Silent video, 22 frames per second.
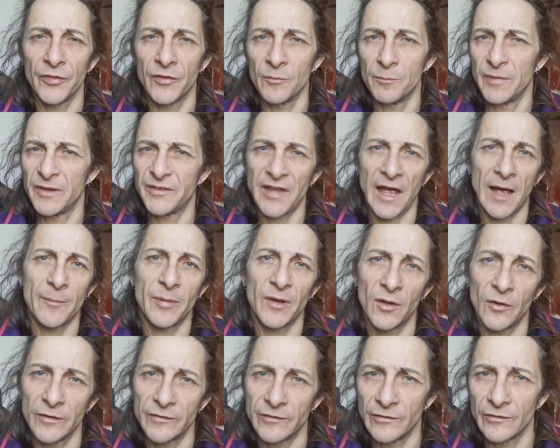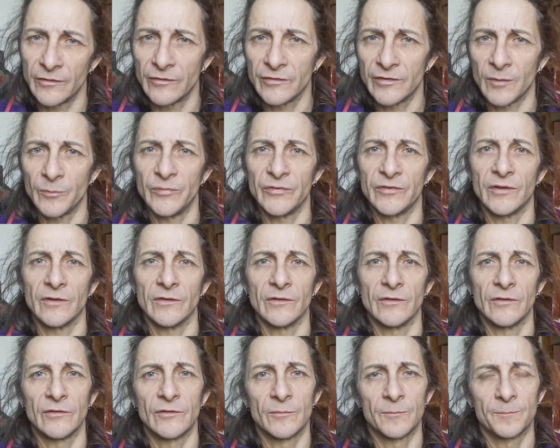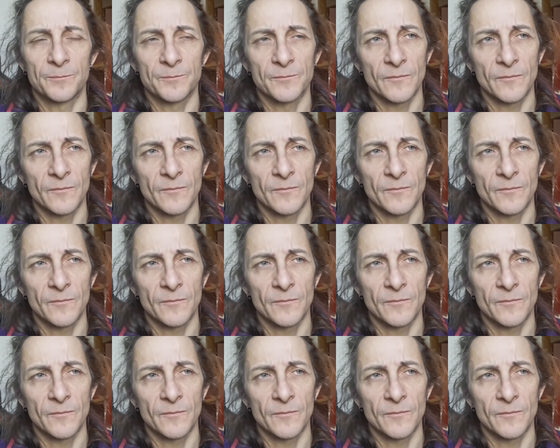that metabolizes a substance